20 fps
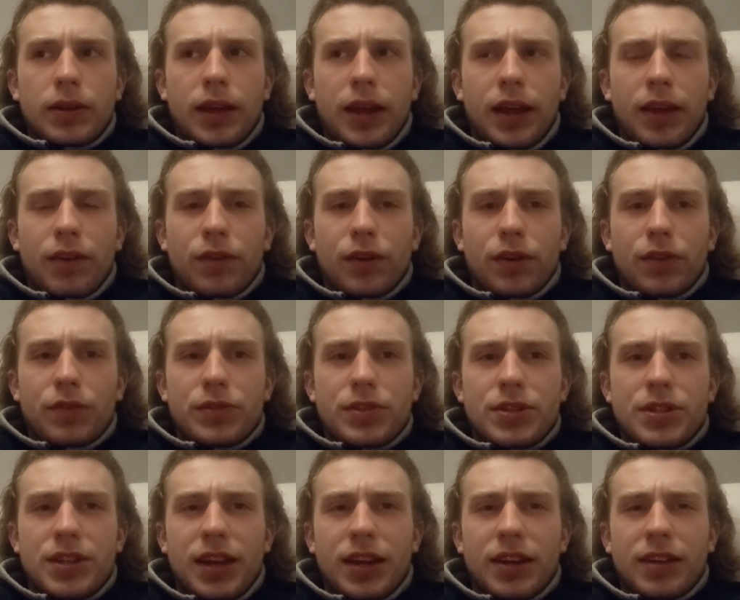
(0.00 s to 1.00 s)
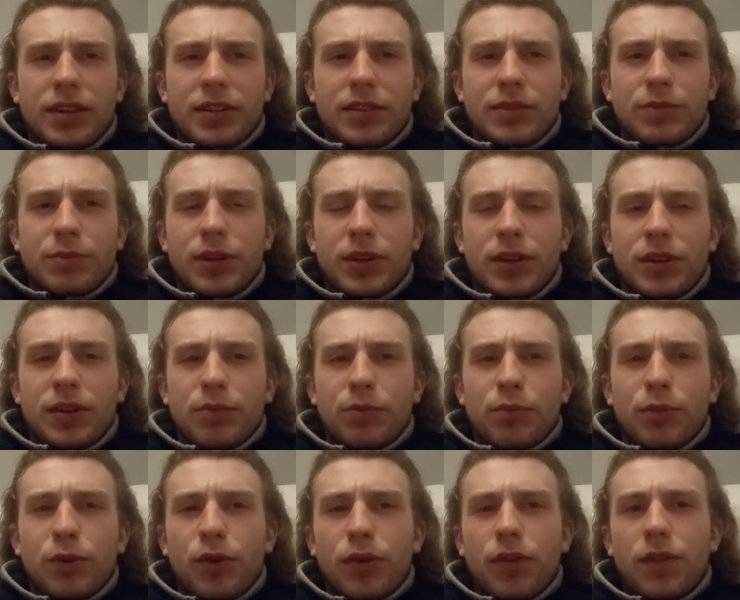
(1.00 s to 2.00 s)
if I've just had
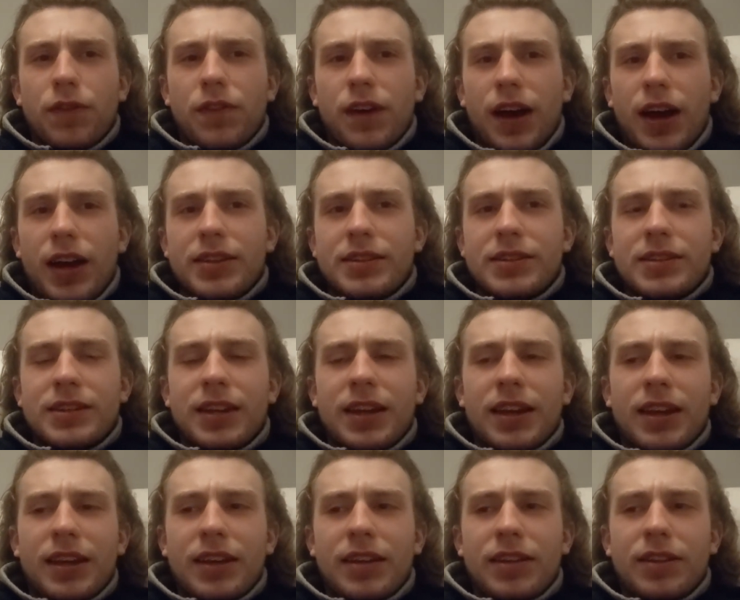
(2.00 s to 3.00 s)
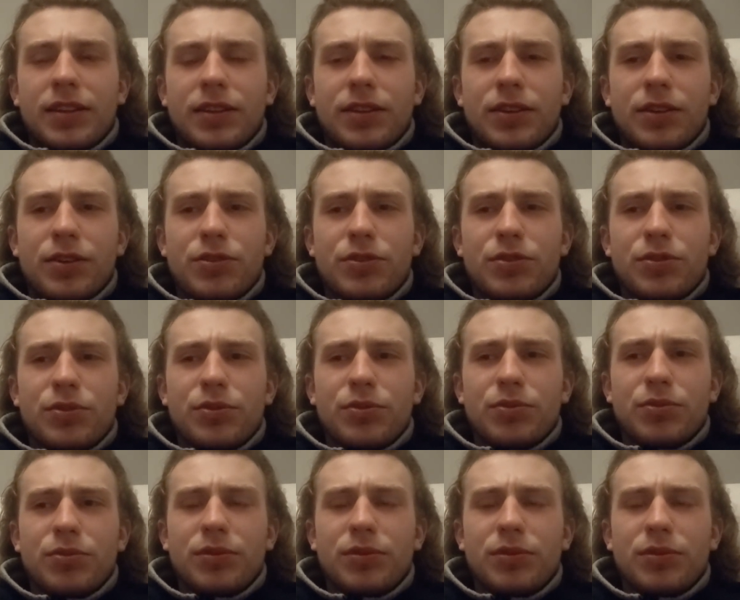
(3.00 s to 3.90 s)
more fat today than usual,